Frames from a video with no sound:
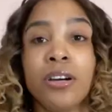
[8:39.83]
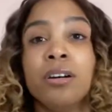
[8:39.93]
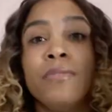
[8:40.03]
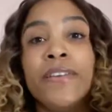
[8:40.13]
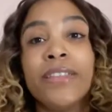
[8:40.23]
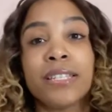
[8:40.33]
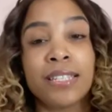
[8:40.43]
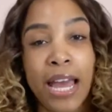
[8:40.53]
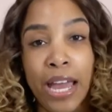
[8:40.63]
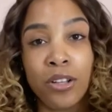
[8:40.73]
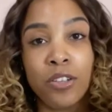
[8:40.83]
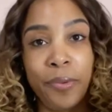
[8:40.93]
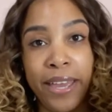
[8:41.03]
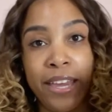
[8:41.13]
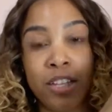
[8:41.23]
of the style of
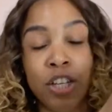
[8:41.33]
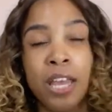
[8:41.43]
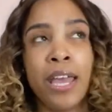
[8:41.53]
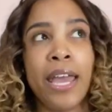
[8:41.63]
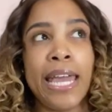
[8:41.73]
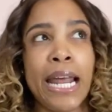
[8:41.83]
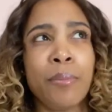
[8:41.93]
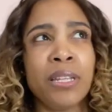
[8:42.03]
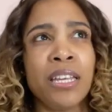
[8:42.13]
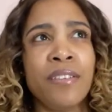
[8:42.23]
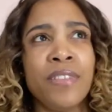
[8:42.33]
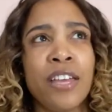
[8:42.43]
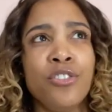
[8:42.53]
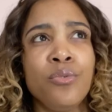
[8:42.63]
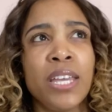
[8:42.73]
page, and I believe
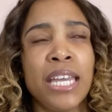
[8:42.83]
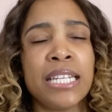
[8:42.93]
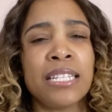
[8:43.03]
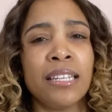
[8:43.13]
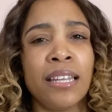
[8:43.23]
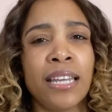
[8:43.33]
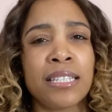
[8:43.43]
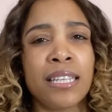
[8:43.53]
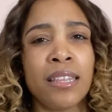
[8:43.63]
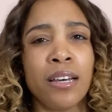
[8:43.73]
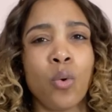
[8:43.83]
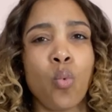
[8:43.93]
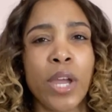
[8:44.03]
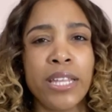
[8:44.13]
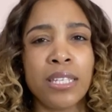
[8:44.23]
that you can select the
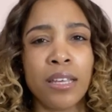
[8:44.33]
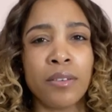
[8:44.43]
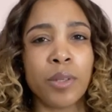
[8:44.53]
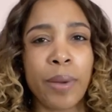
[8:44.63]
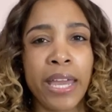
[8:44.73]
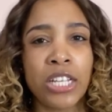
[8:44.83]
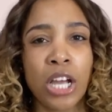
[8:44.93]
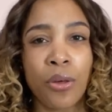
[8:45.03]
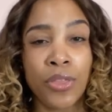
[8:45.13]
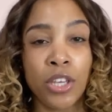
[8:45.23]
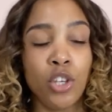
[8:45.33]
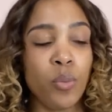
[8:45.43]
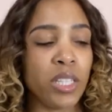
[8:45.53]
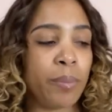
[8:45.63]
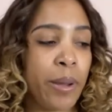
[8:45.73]
weights of the page, how thick you
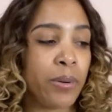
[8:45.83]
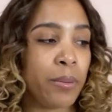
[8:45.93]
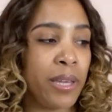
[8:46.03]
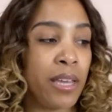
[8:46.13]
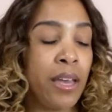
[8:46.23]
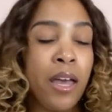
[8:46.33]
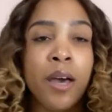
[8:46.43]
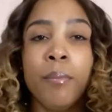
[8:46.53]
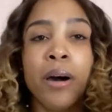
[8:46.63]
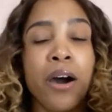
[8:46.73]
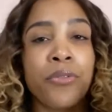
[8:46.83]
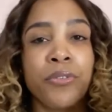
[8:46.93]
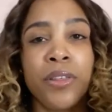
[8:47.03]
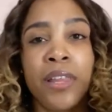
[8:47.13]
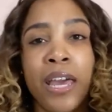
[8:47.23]
want the paper to be. But other
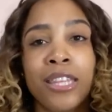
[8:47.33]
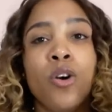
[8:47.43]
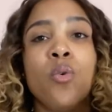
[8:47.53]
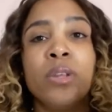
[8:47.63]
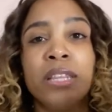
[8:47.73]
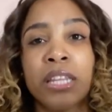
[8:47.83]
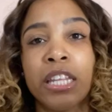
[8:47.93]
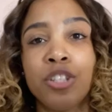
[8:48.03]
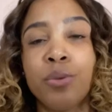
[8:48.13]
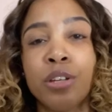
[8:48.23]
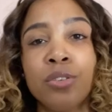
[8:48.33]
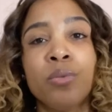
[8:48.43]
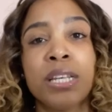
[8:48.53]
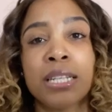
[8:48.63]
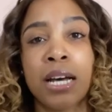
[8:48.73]
than that, the only thing that you can do
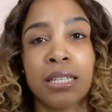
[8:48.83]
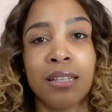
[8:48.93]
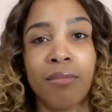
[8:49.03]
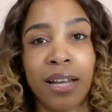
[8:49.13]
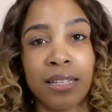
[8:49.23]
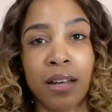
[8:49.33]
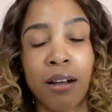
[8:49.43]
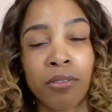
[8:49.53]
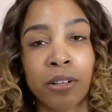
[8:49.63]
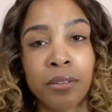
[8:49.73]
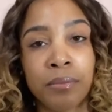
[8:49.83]
is customize the cover.